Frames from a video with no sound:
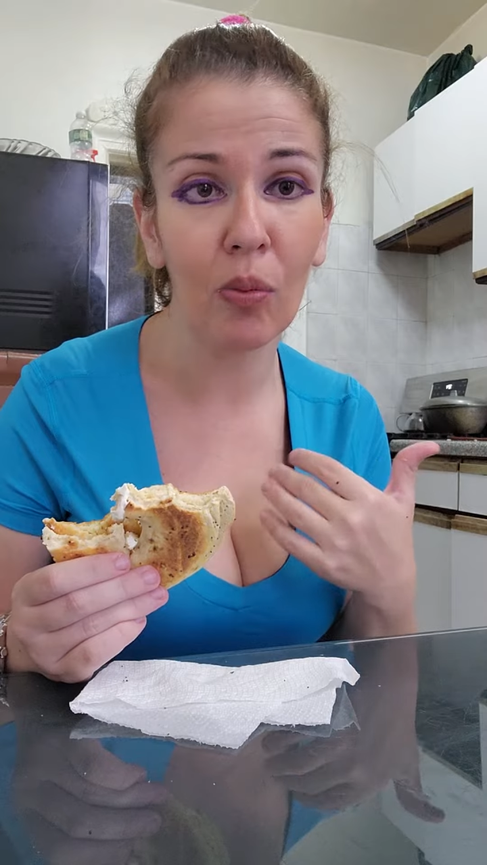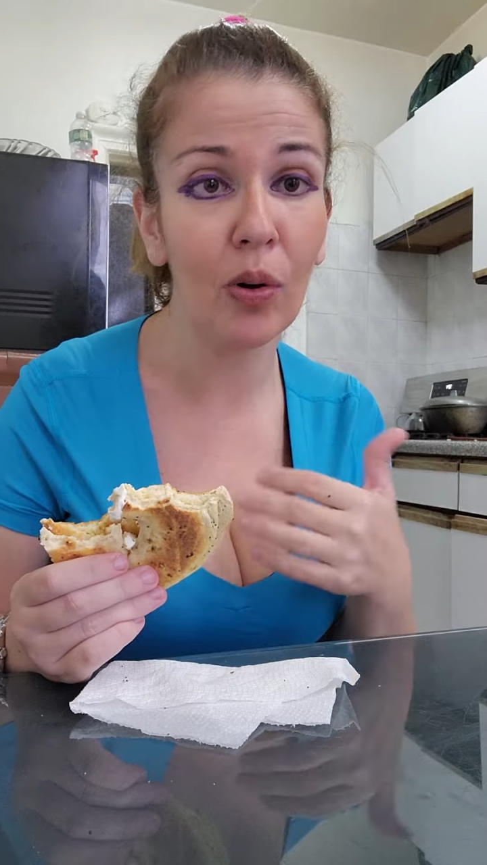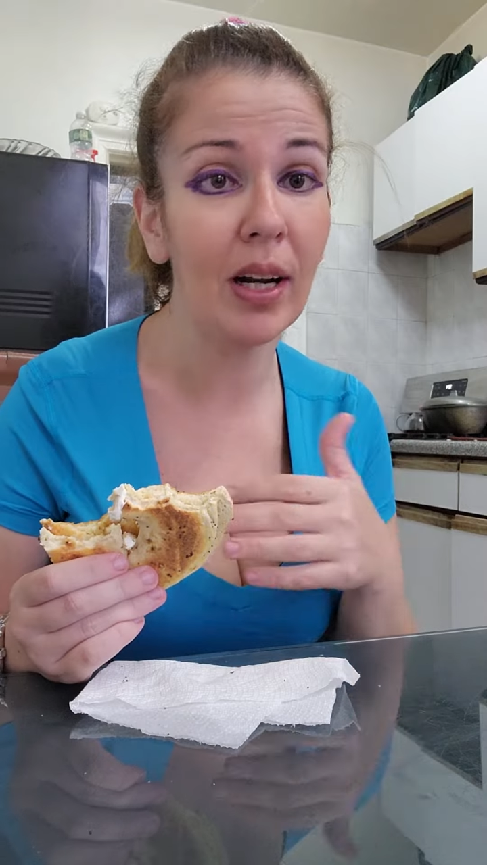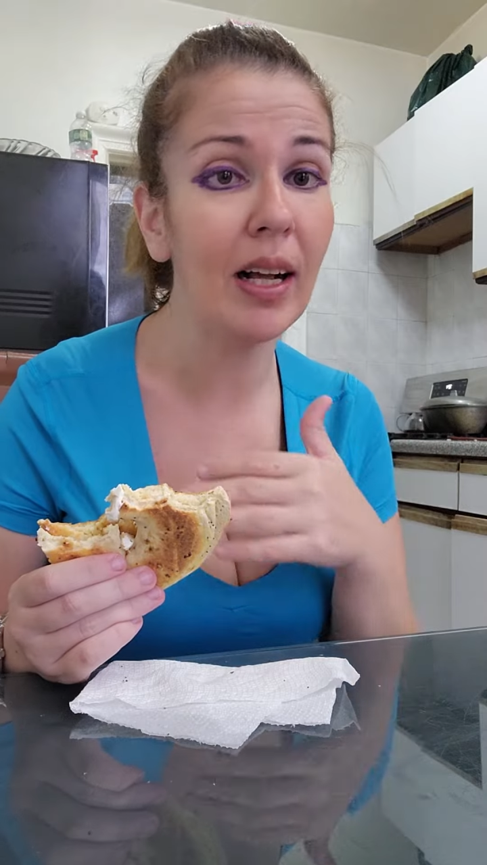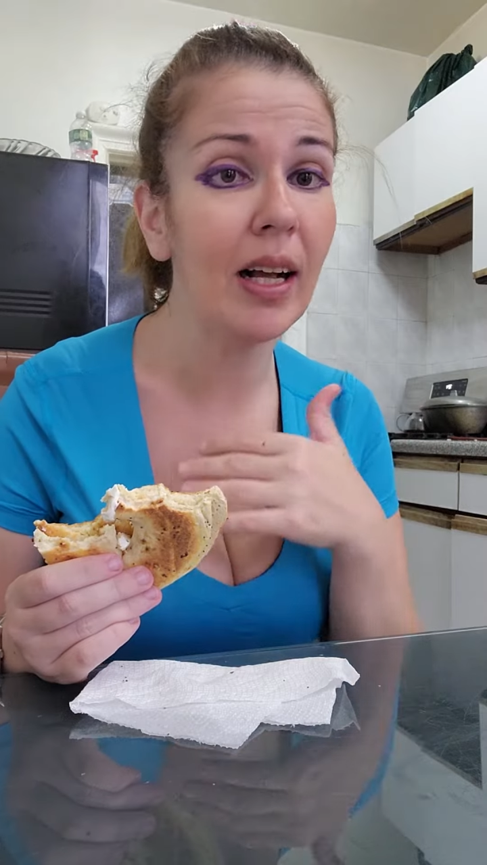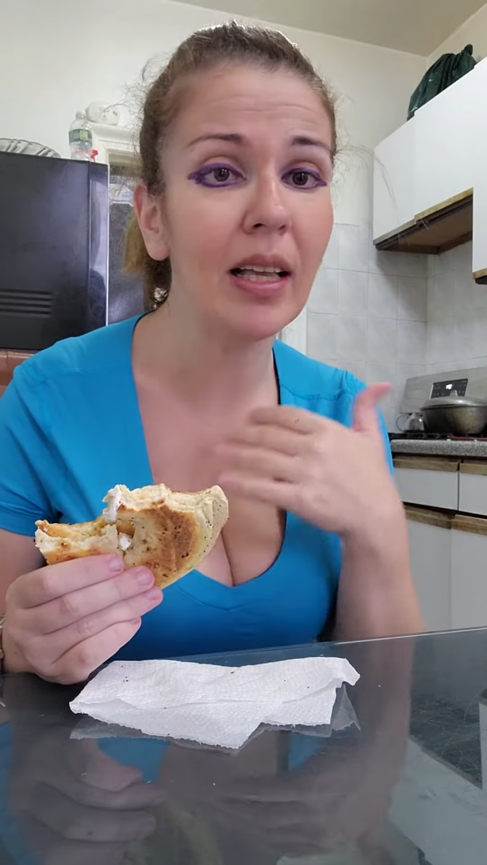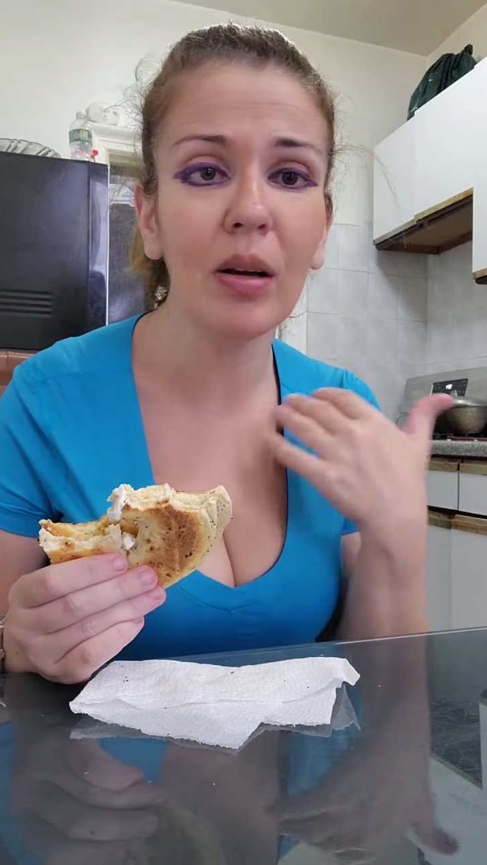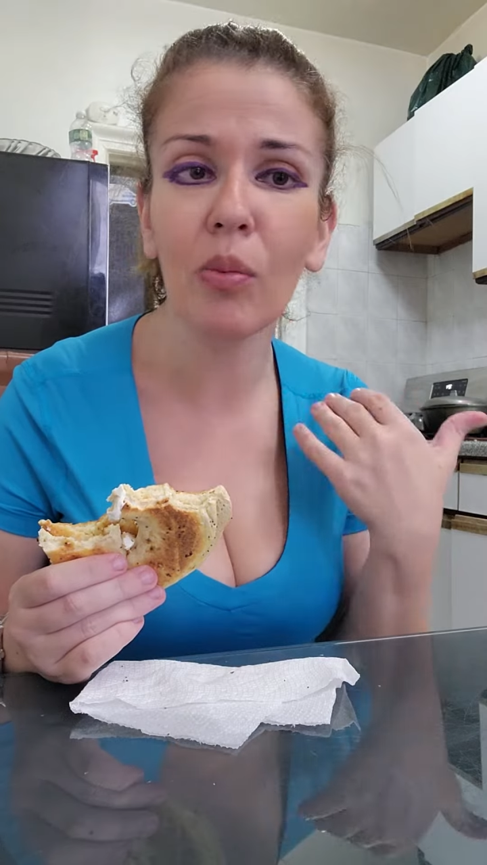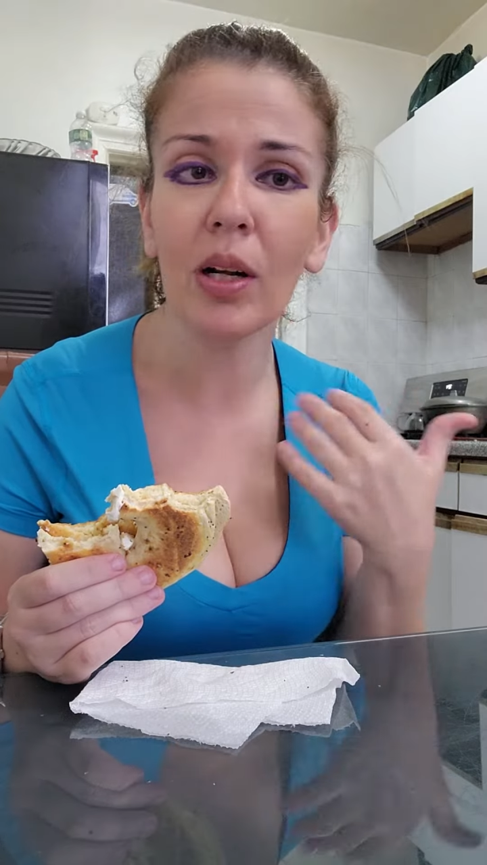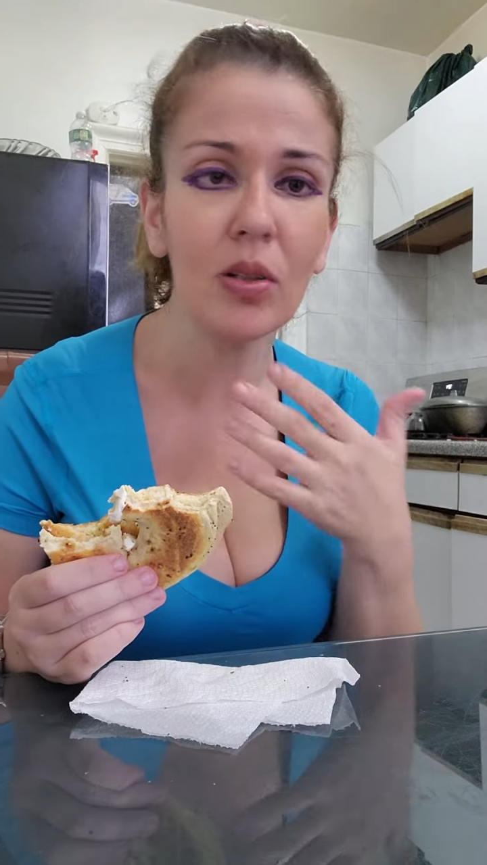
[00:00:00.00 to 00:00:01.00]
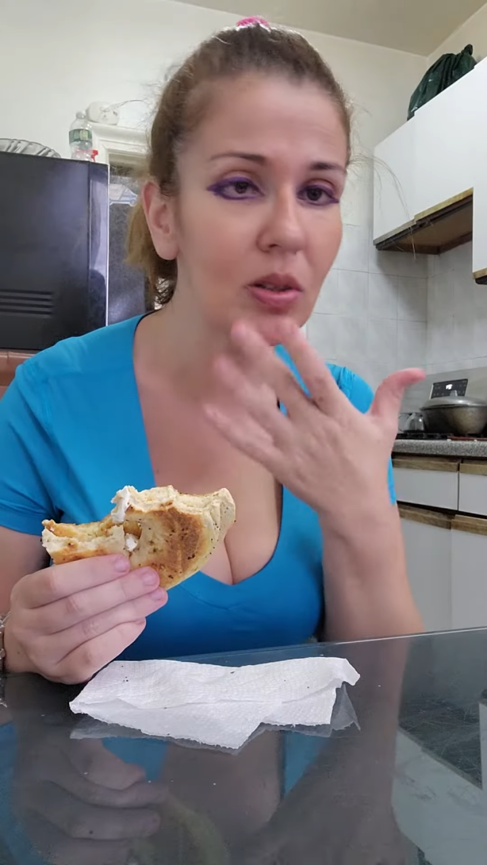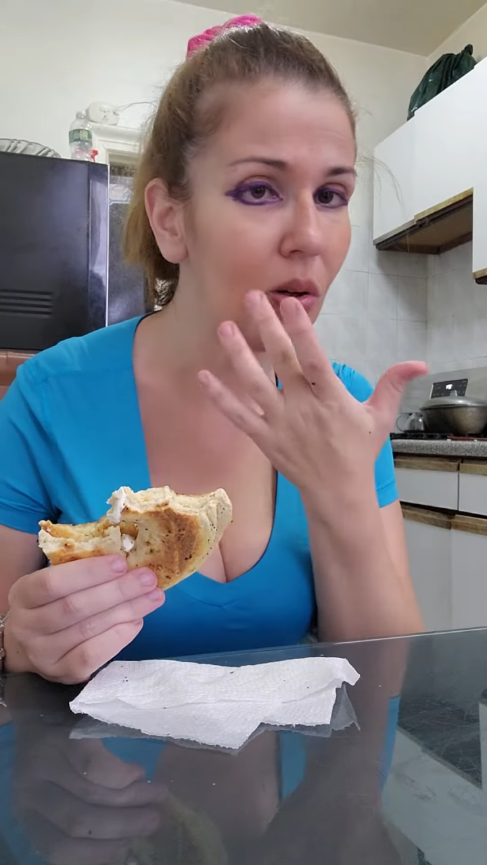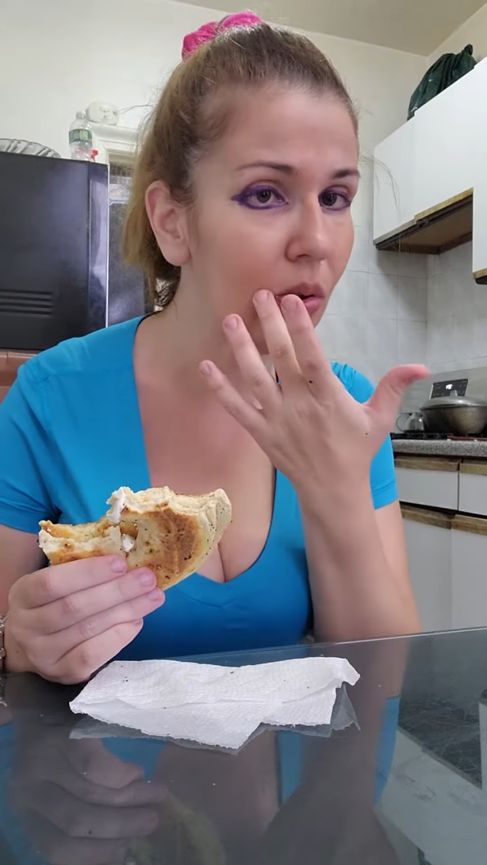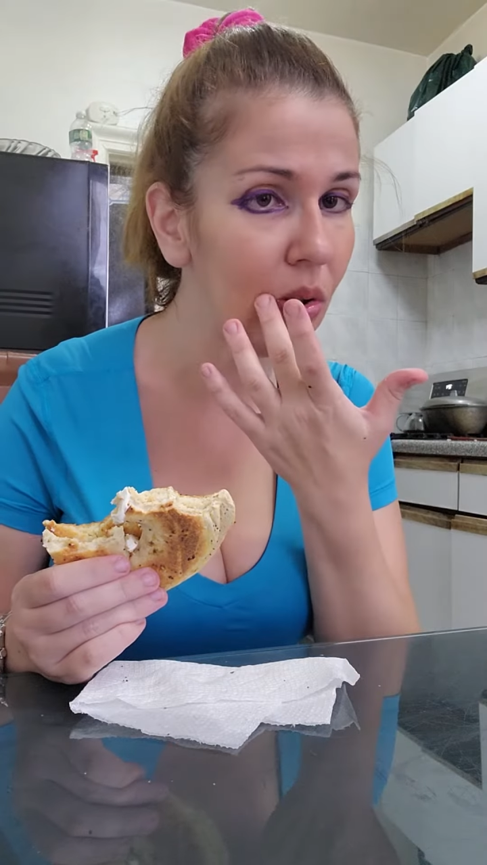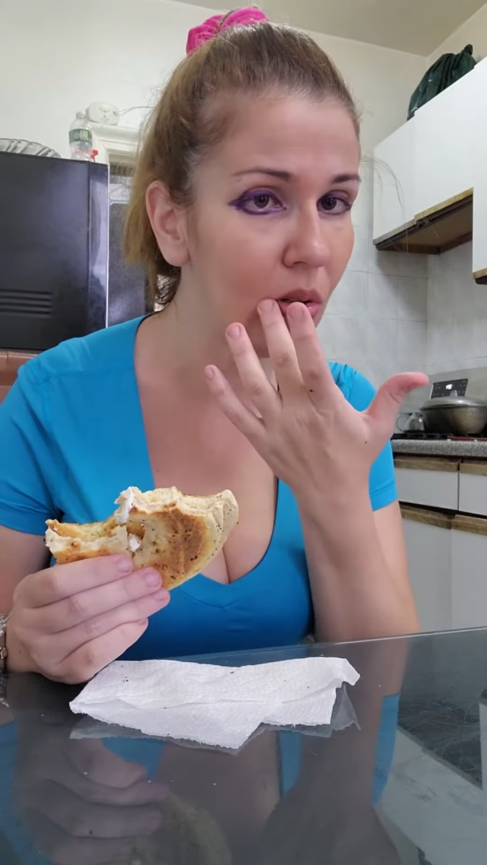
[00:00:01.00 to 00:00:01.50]
what anyone is
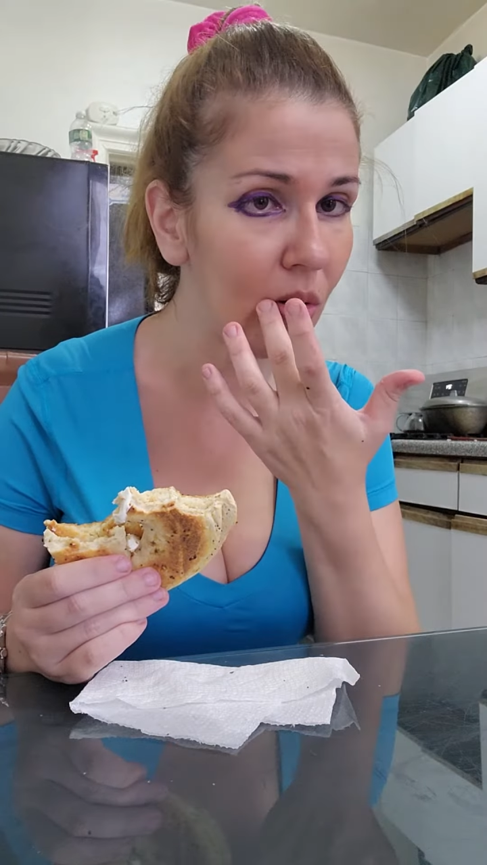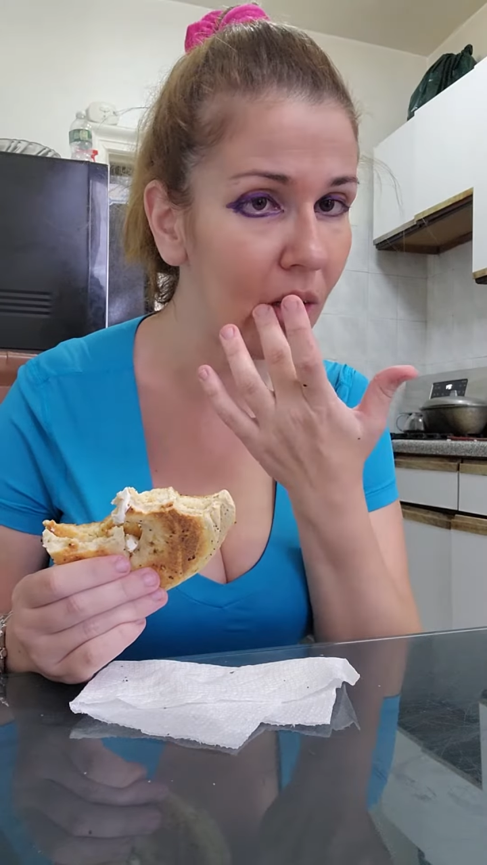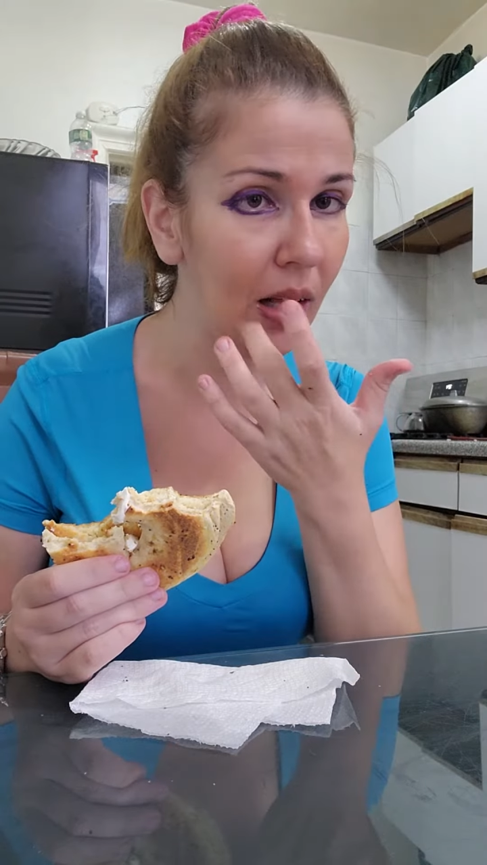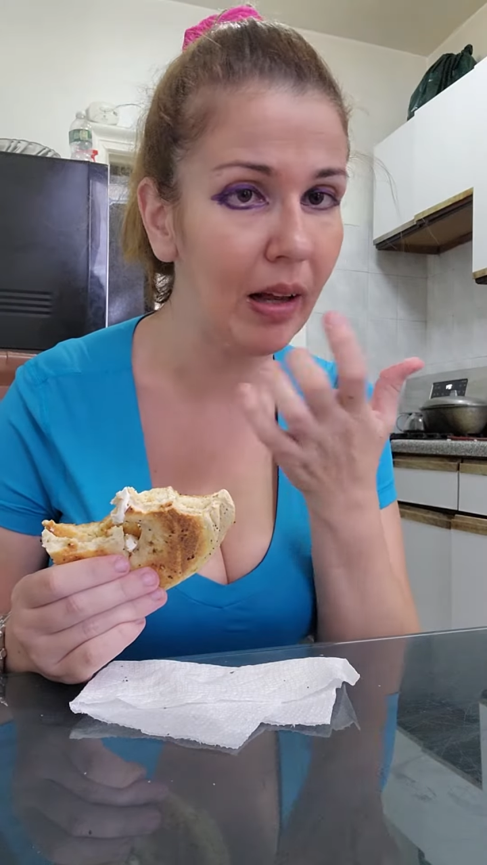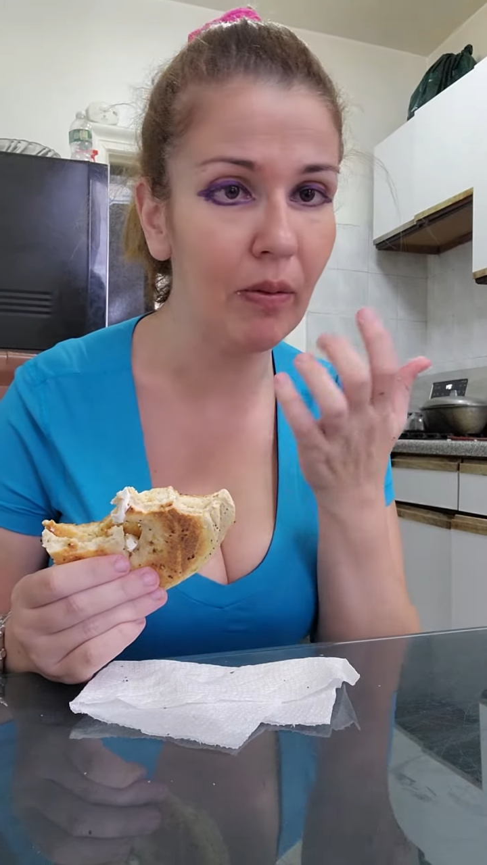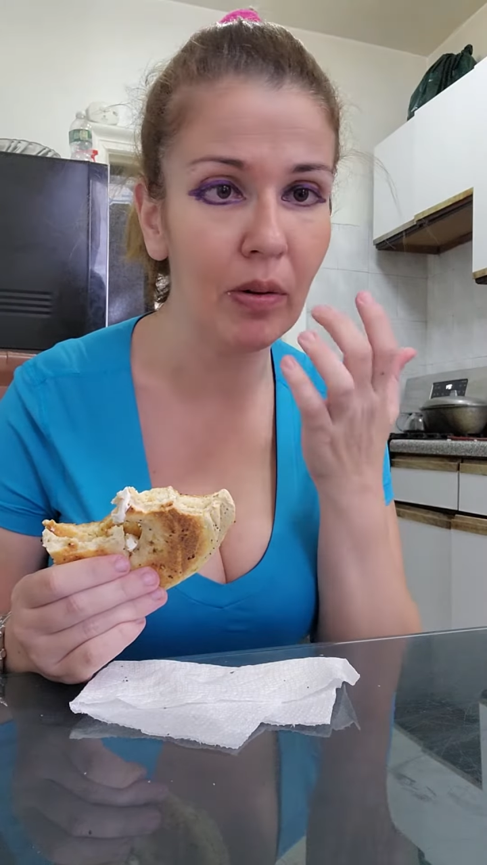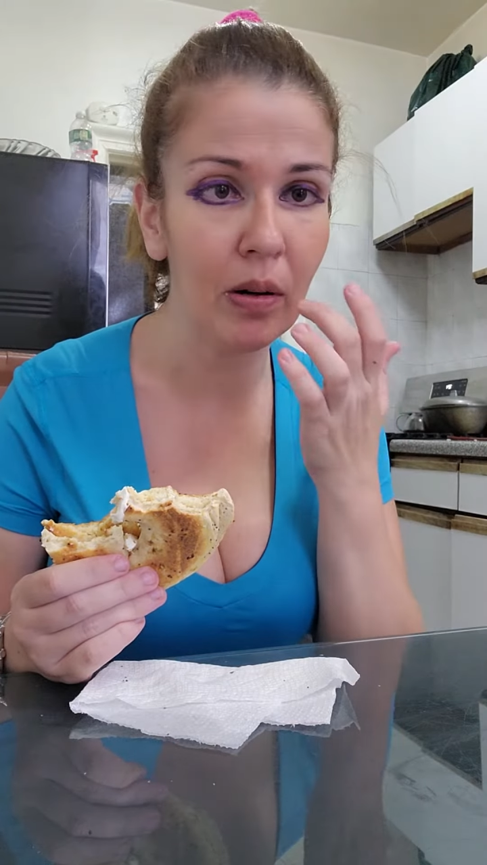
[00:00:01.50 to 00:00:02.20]
going through in life.